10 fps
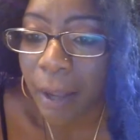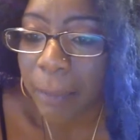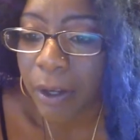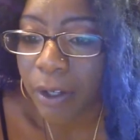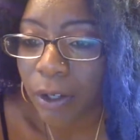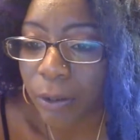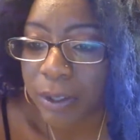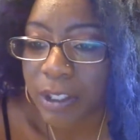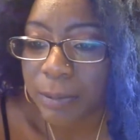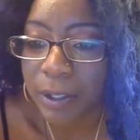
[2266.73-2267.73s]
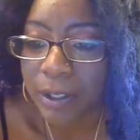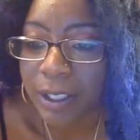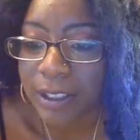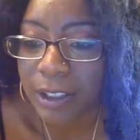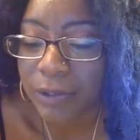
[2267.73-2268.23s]
I bought it already
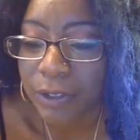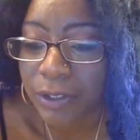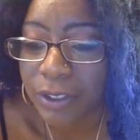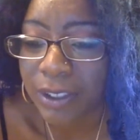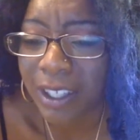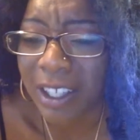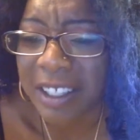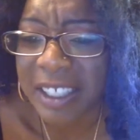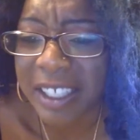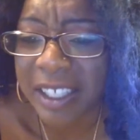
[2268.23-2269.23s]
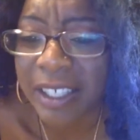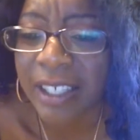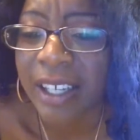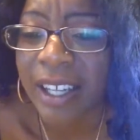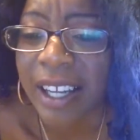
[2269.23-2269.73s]
sterilized. It's frozen. Lucky.
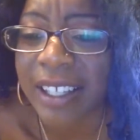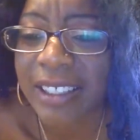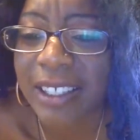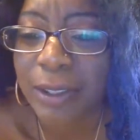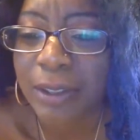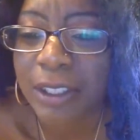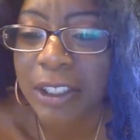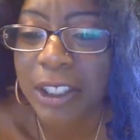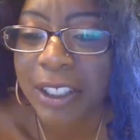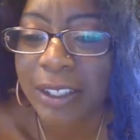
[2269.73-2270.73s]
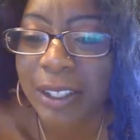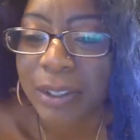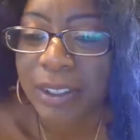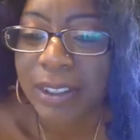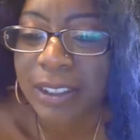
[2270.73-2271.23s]
I guess I do need to check out that
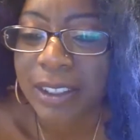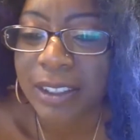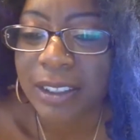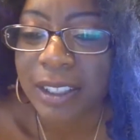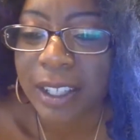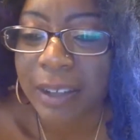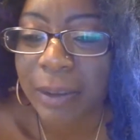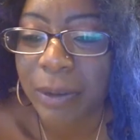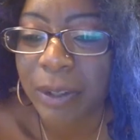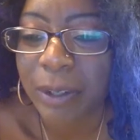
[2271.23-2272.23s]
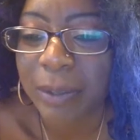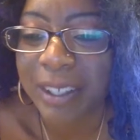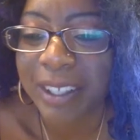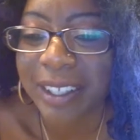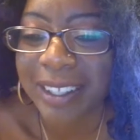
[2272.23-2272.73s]
book since now I'm going to be
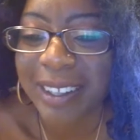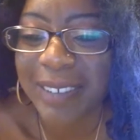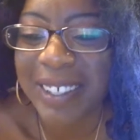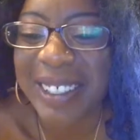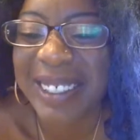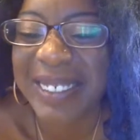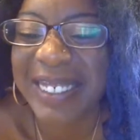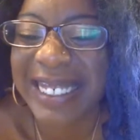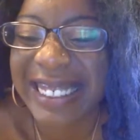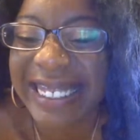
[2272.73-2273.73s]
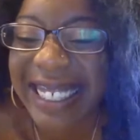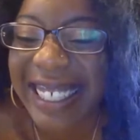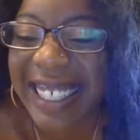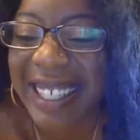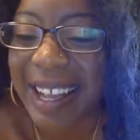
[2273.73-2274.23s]
eating a lot of vegetables.
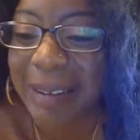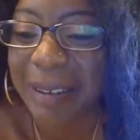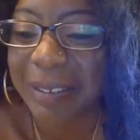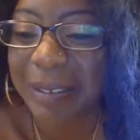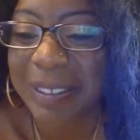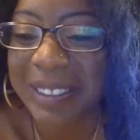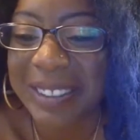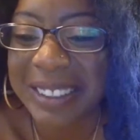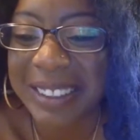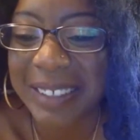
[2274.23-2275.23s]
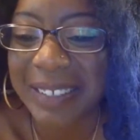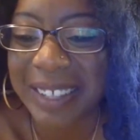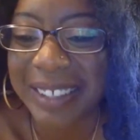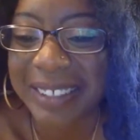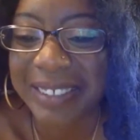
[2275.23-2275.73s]
I probably will be doing the same thing
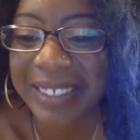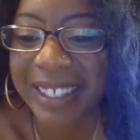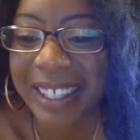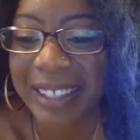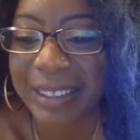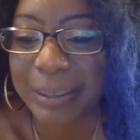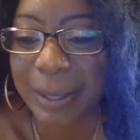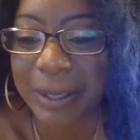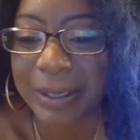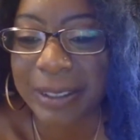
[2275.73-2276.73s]
you're doing now tomorrow.